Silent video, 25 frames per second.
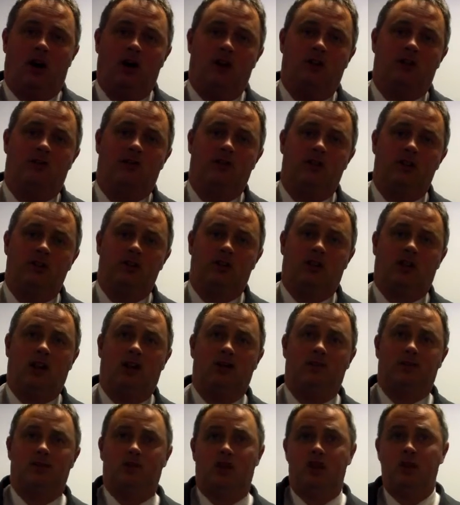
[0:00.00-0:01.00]
of
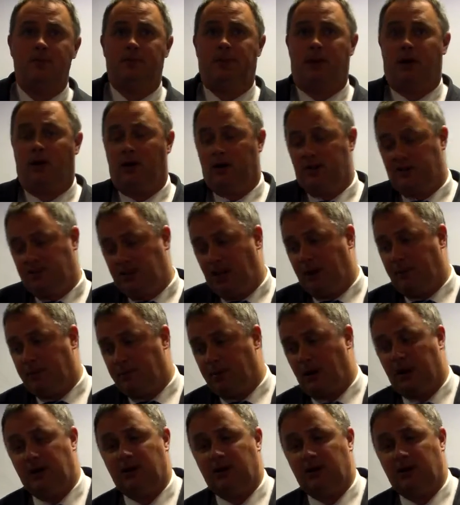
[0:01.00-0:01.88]
the 3-step